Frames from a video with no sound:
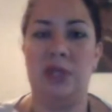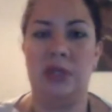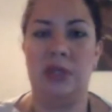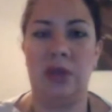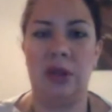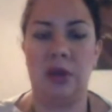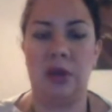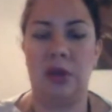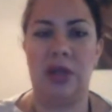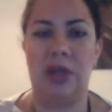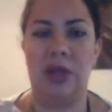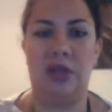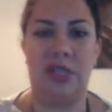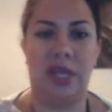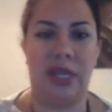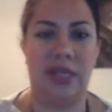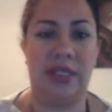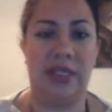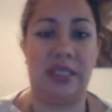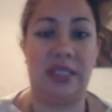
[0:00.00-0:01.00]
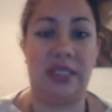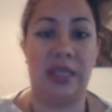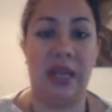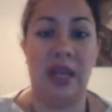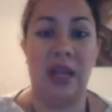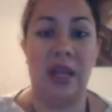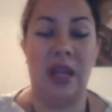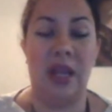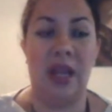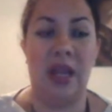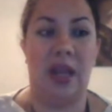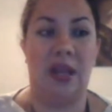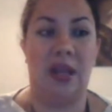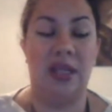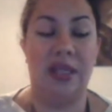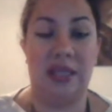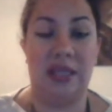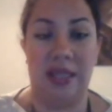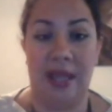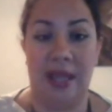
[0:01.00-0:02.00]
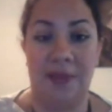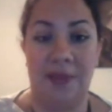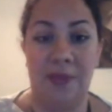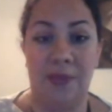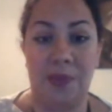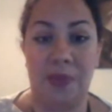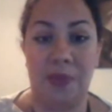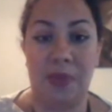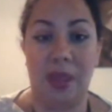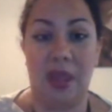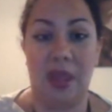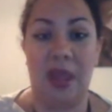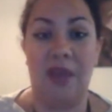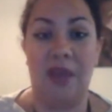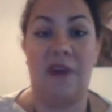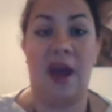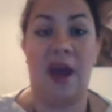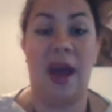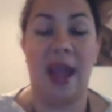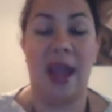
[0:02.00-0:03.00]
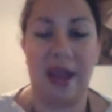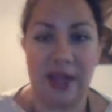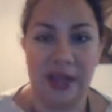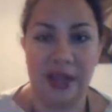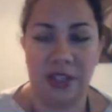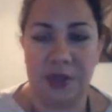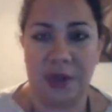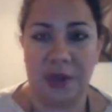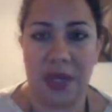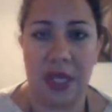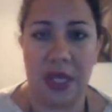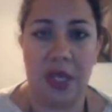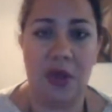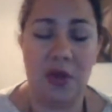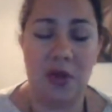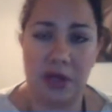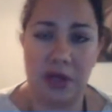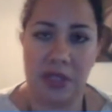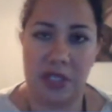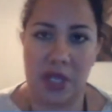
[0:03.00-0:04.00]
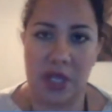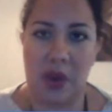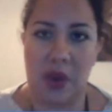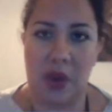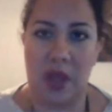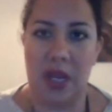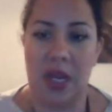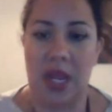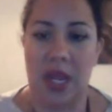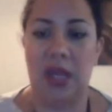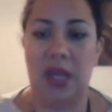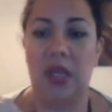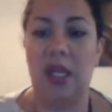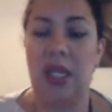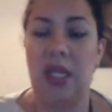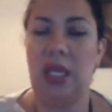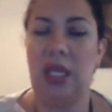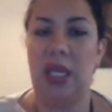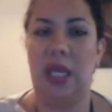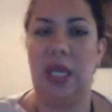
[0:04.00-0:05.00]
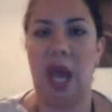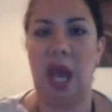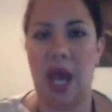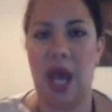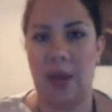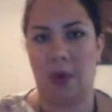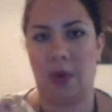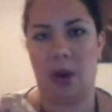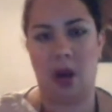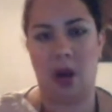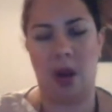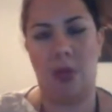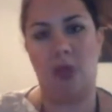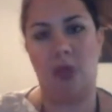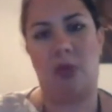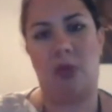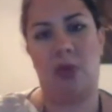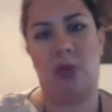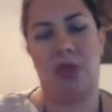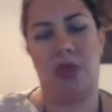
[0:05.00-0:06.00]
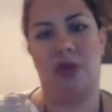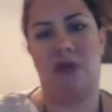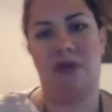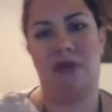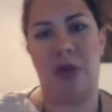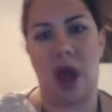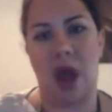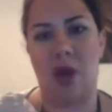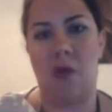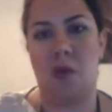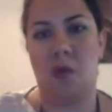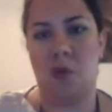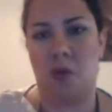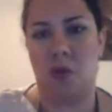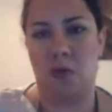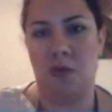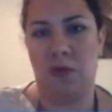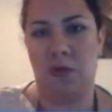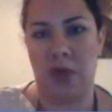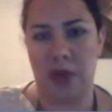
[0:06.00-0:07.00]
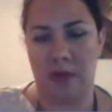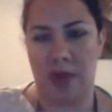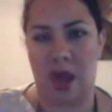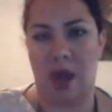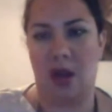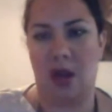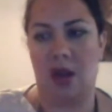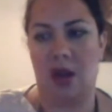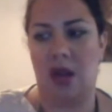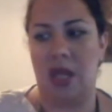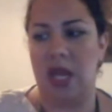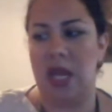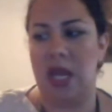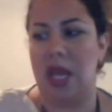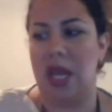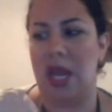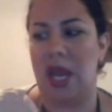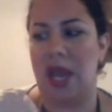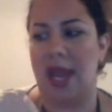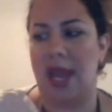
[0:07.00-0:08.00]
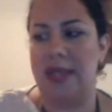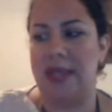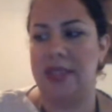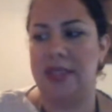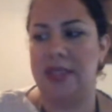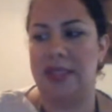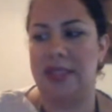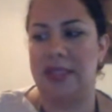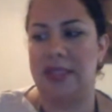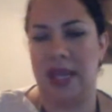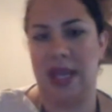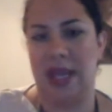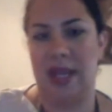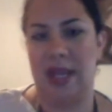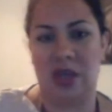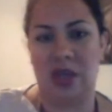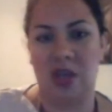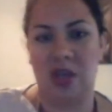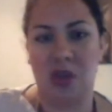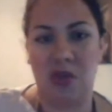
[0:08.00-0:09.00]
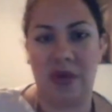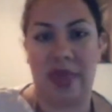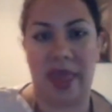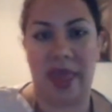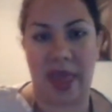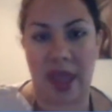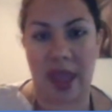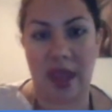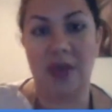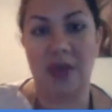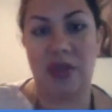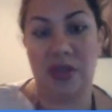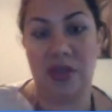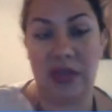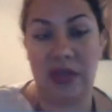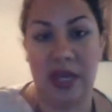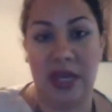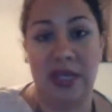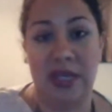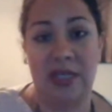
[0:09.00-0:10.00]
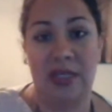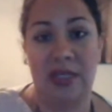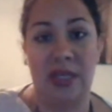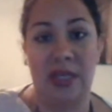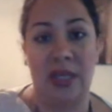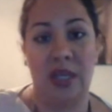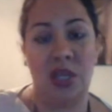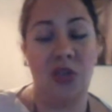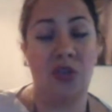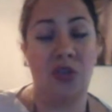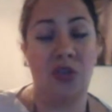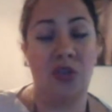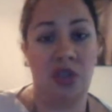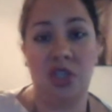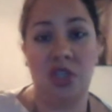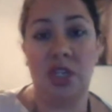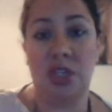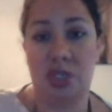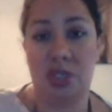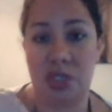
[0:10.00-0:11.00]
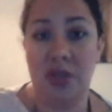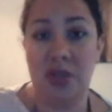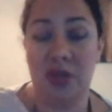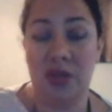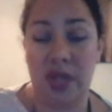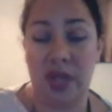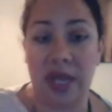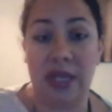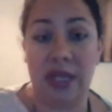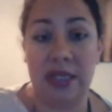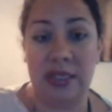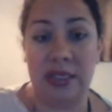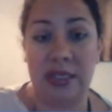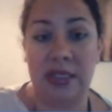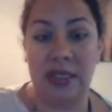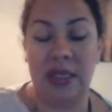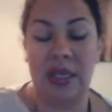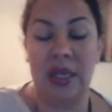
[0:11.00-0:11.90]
It was literally just, listen, if I can do it, you can do it. And linking up arms with your fellow female and saying, you can do this, you should do this.